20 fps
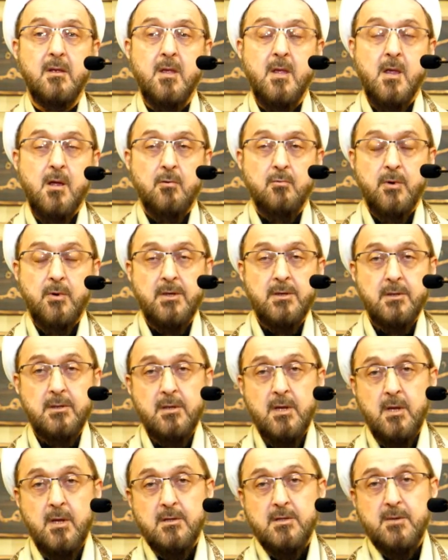When
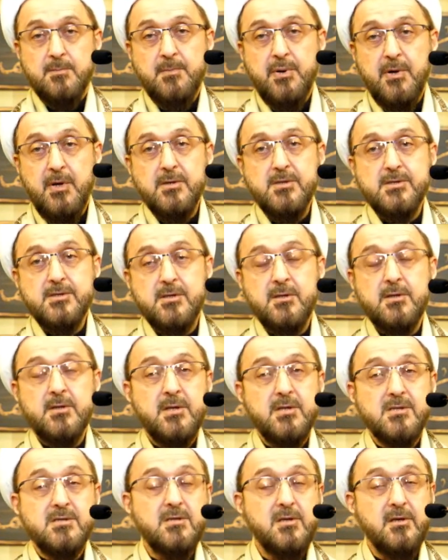the person
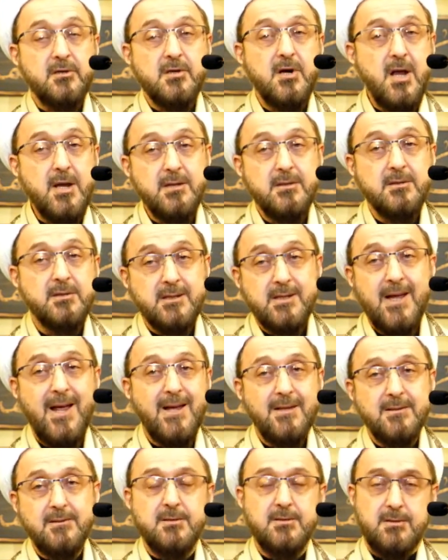is the right
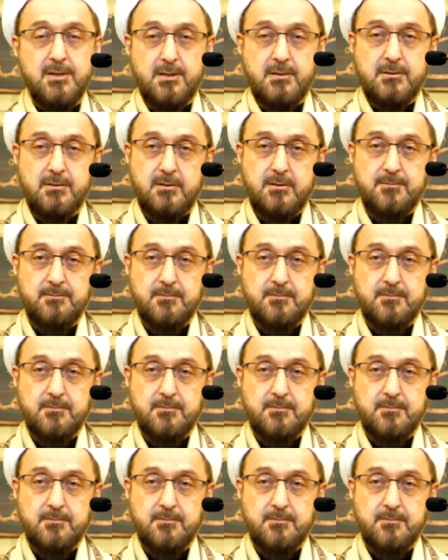candidate